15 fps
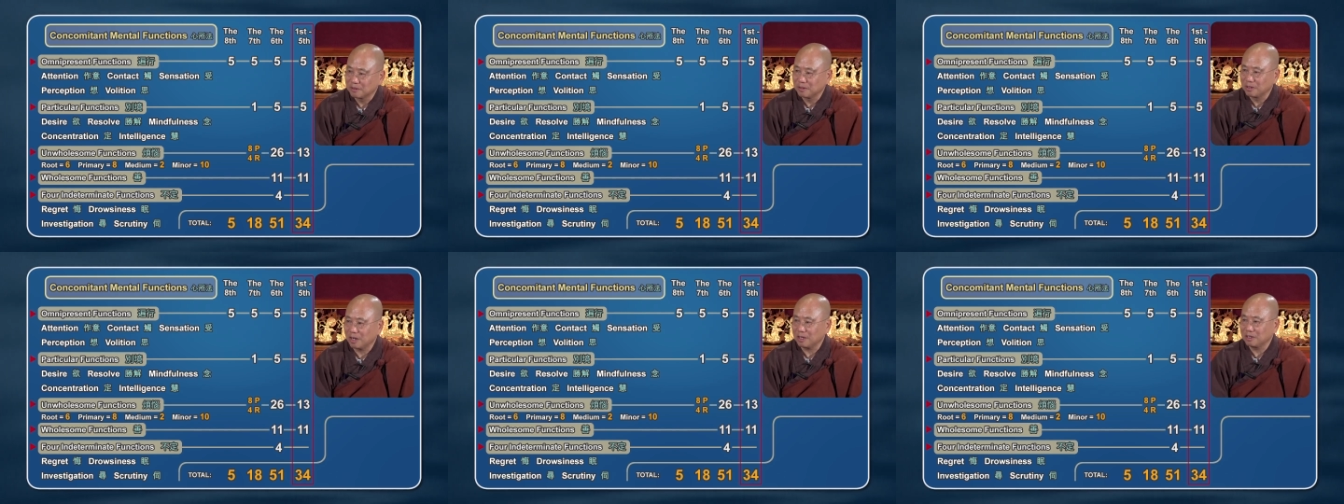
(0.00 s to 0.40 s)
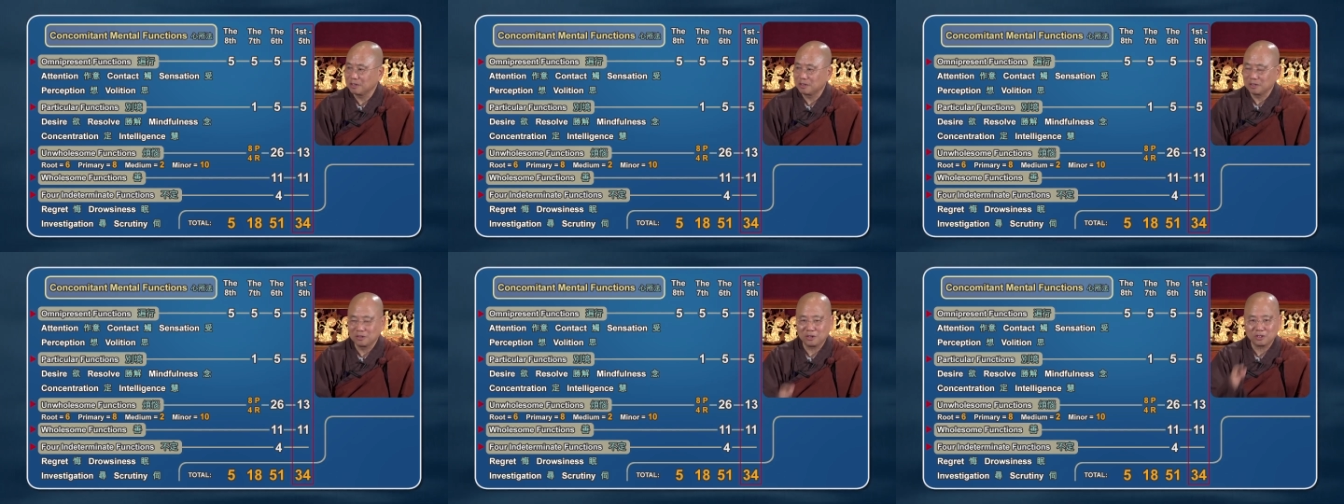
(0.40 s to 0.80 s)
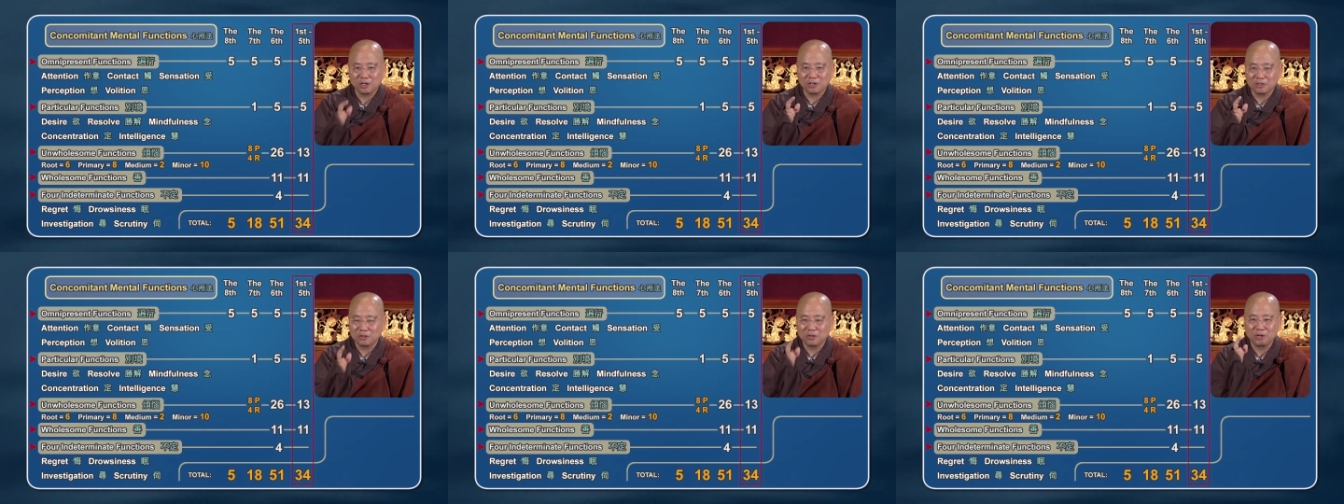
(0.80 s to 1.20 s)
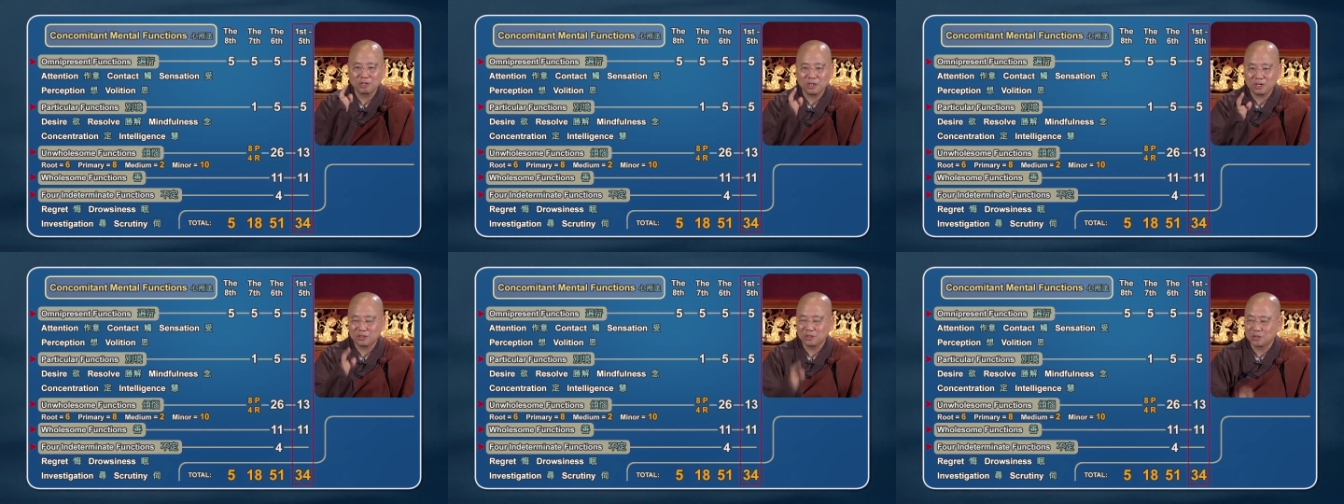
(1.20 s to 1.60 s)
You're
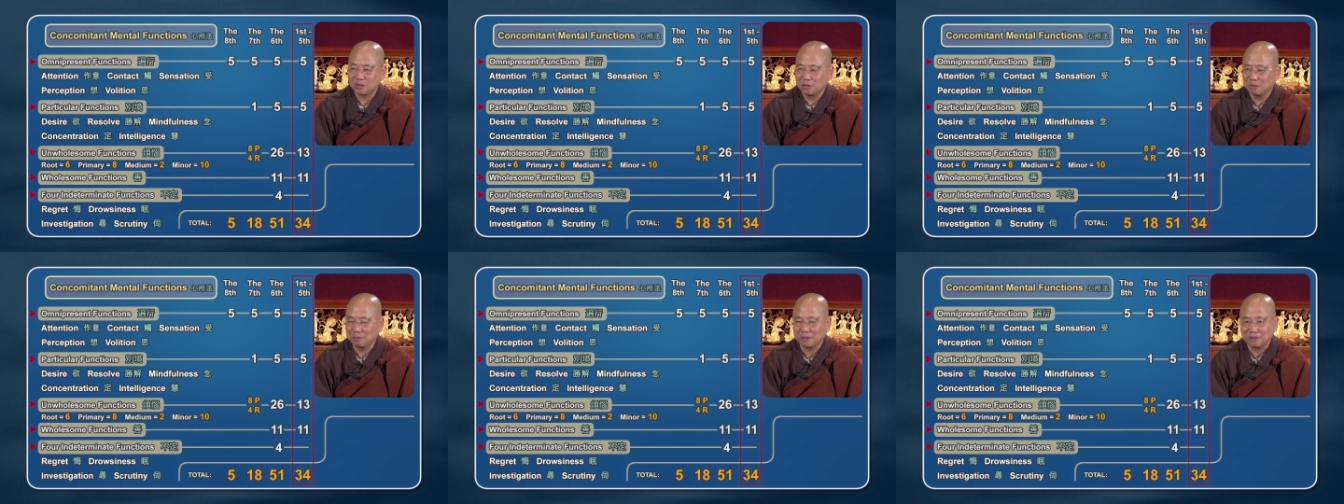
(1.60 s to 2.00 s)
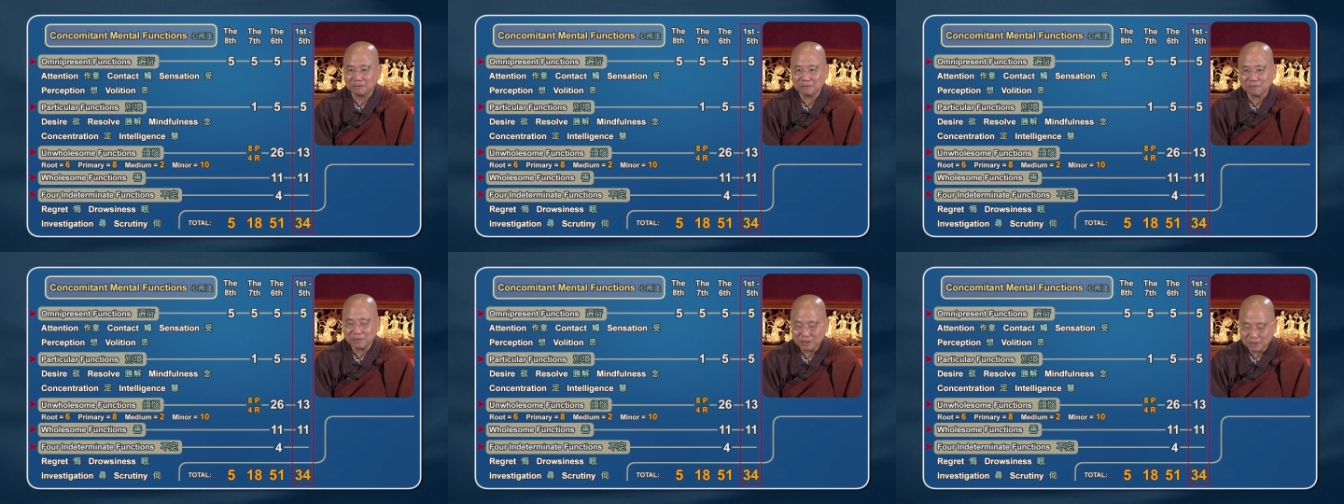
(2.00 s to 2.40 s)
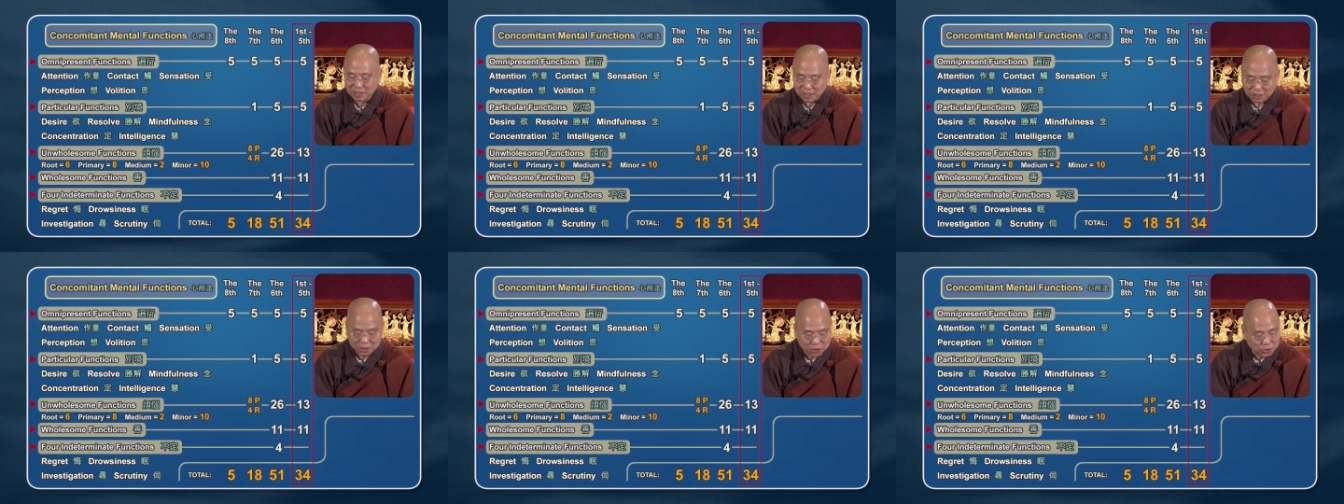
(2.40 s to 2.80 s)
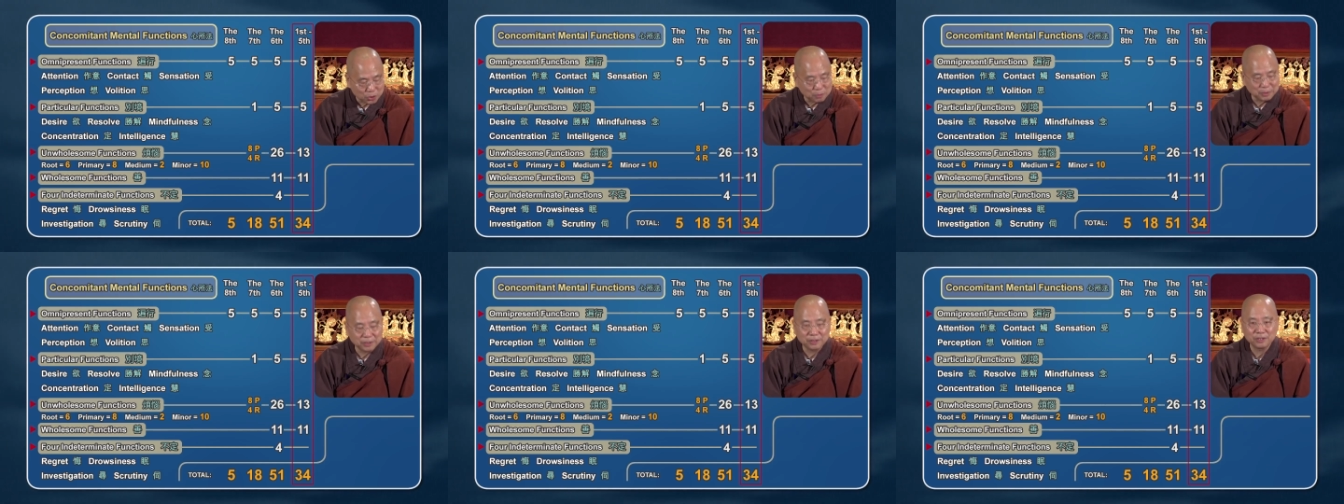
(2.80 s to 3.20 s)
not
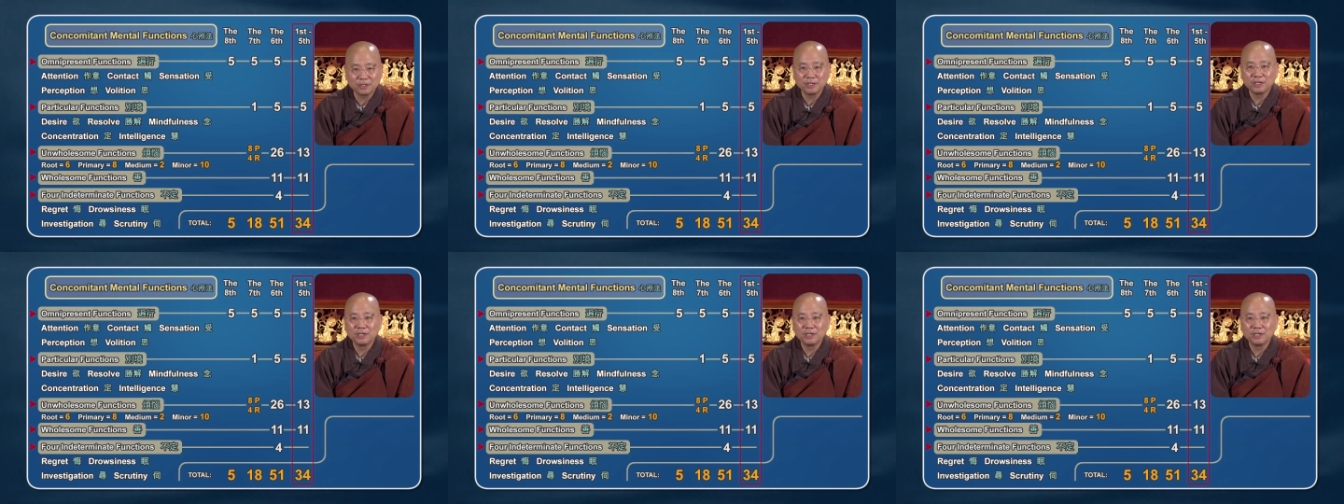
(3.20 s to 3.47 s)
determined.